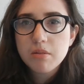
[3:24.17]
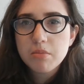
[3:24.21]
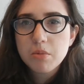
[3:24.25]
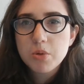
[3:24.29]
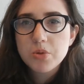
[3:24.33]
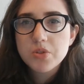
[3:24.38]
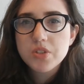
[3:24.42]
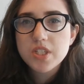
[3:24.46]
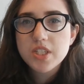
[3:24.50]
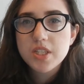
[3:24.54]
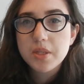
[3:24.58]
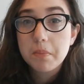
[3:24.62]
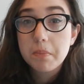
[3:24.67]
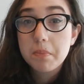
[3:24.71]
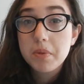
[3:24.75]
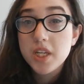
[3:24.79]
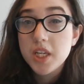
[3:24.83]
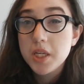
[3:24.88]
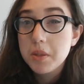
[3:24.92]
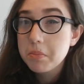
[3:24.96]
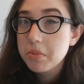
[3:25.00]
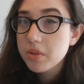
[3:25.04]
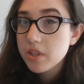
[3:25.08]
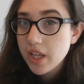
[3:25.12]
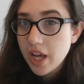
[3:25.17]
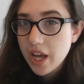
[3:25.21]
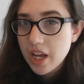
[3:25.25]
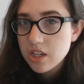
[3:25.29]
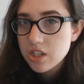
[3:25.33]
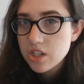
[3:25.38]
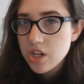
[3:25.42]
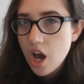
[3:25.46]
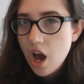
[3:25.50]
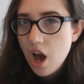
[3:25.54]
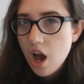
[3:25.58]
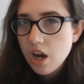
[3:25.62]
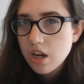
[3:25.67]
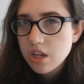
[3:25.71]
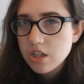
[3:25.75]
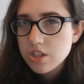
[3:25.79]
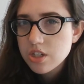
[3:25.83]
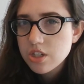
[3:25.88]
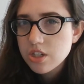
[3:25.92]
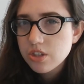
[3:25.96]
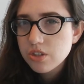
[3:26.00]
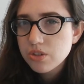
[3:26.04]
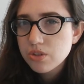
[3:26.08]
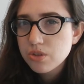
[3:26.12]
mostly the people I talk
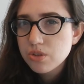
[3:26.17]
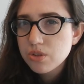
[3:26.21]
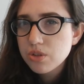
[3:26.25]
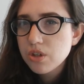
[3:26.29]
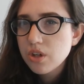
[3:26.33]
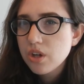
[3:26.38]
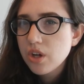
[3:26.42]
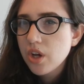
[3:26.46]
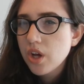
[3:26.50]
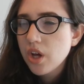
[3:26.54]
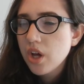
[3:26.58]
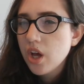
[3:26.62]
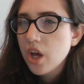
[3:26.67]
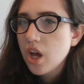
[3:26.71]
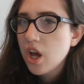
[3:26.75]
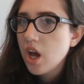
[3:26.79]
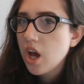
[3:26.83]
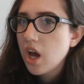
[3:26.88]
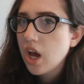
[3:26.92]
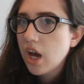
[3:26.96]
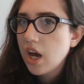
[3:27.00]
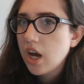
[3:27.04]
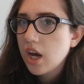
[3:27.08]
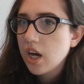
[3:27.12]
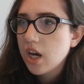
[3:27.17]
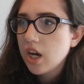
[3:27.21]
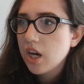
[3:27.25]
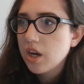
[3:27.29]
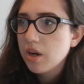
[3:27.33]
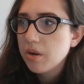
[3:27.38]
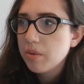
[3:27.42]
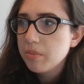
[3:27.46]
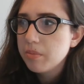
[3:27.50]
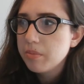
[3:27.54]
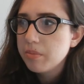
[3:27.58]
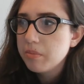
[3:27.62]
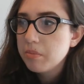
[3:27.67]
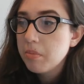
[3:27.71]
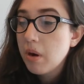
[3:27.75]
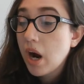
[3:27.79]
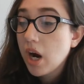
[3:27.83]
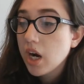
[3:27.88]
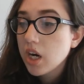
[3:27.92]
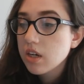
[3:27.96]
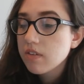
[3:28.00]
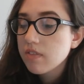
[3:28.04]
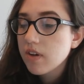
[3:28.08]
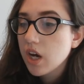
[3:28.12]
to.
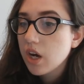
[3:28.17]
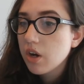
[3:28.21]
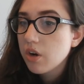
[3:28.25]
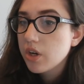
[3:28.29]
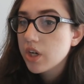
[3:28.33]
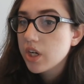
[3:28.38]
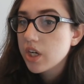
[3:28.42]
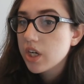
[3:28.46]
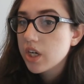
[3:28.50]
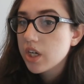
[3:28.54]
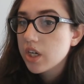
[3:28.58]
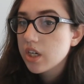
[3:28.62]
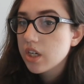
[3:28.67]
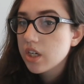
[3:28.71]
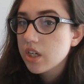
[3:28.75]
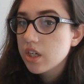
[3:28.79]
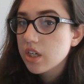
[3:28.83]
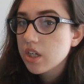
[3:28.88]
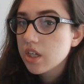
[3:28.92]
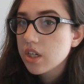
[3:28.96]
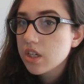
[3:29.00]
Part of our